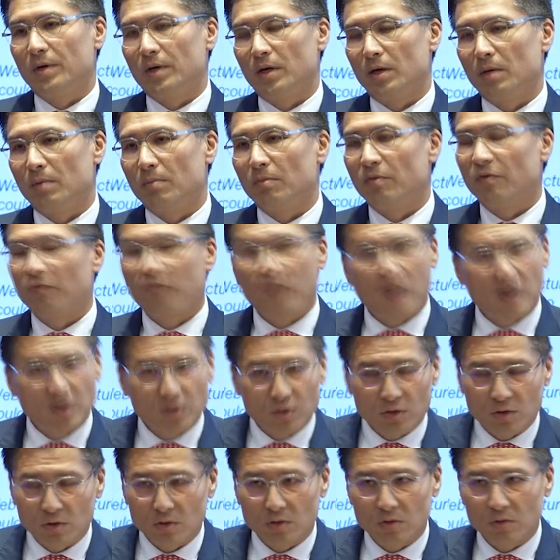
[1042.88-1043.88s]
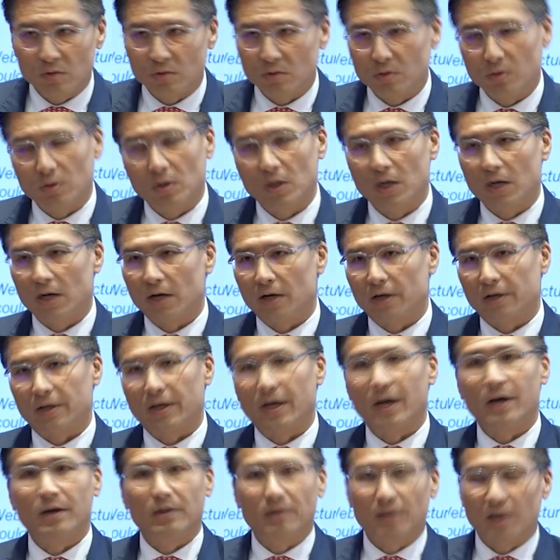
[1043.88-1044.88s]
professional
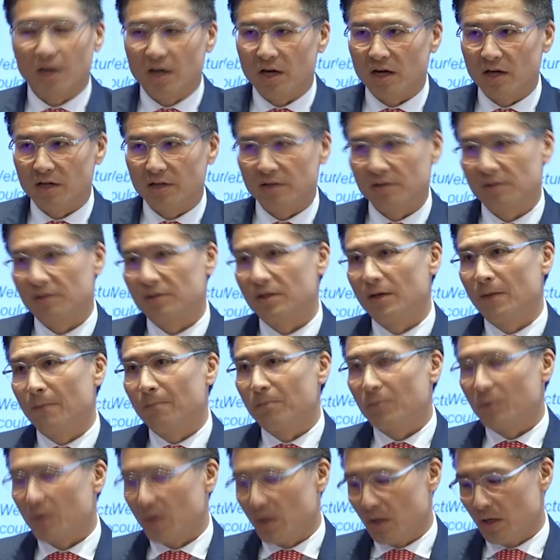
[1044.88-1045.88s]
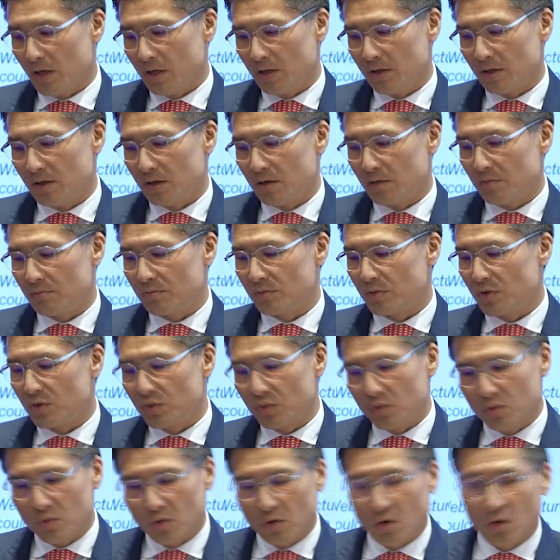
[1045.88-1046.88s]
guidelines, and
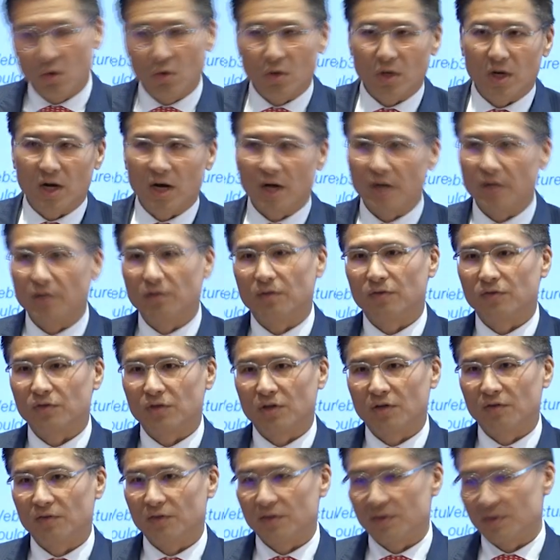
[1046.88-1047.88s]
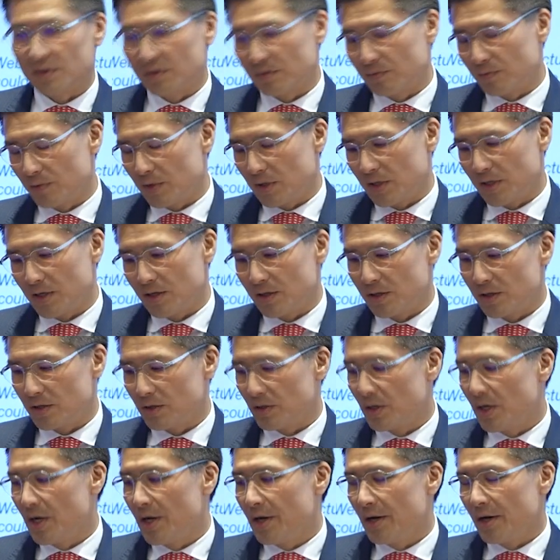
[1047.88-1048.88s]
all kind of services
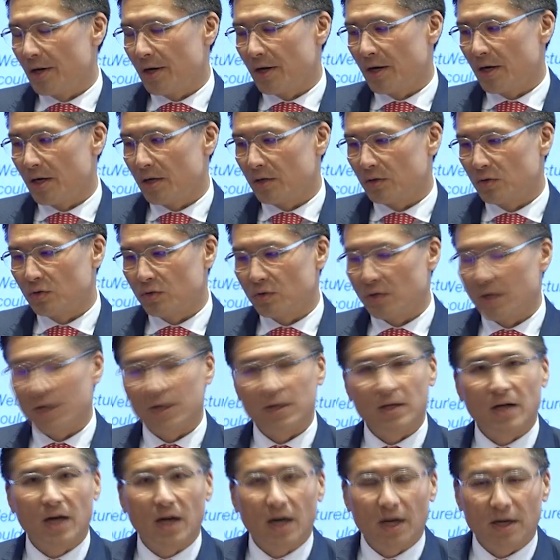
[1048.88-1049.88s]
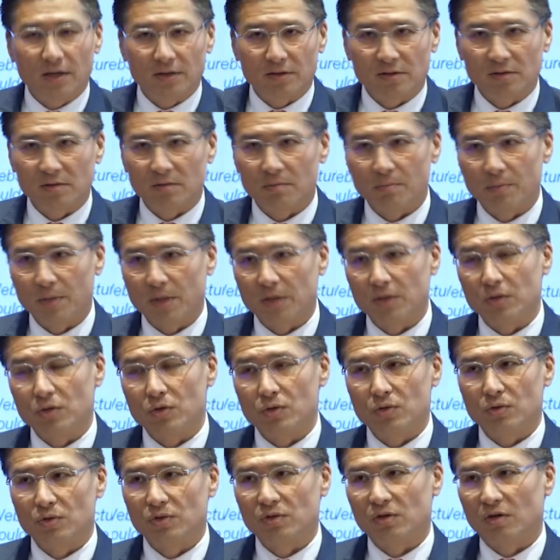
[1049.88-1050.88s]
related to enhance the better
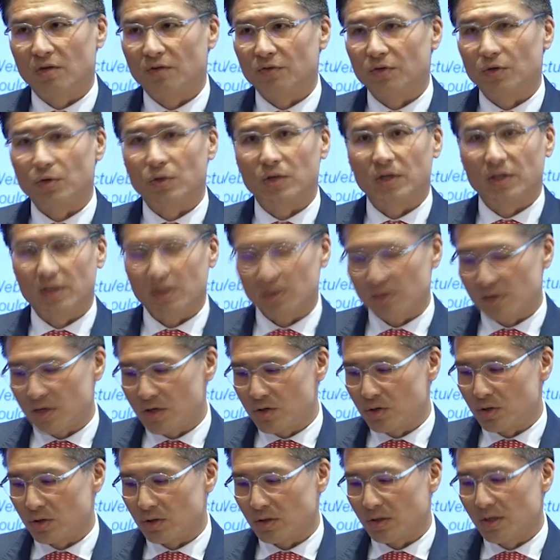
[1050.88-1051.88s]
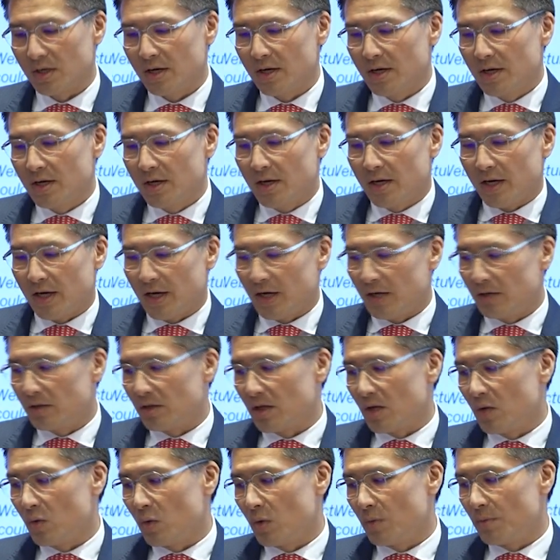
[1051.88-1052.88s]
use of tokenization. And
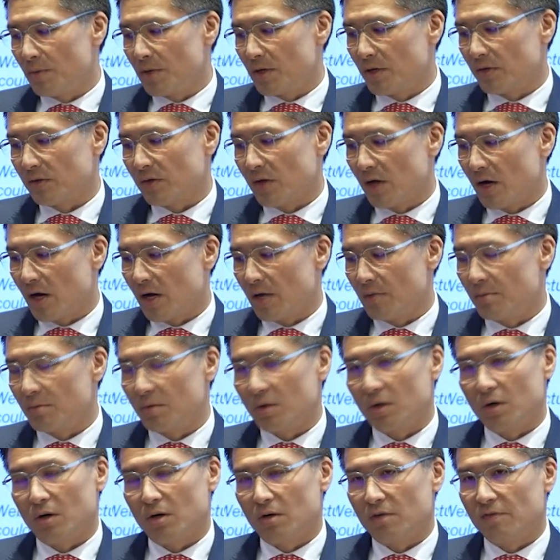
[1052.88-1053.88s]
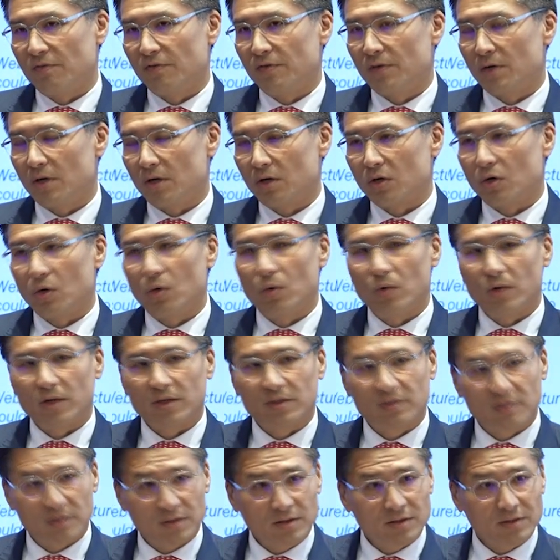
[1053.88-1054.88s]
there will be a time of
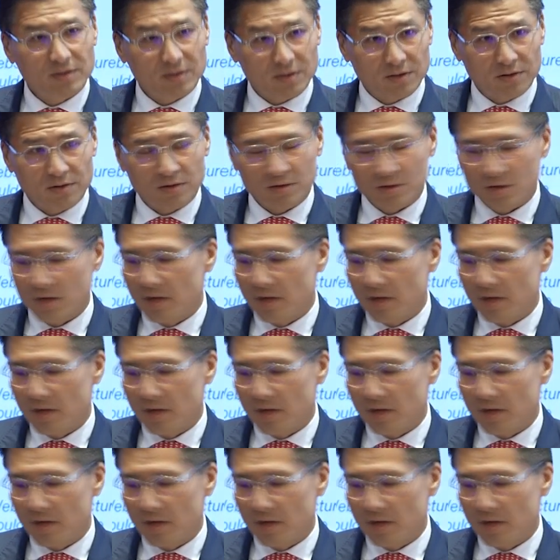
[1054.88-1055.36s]
coexistence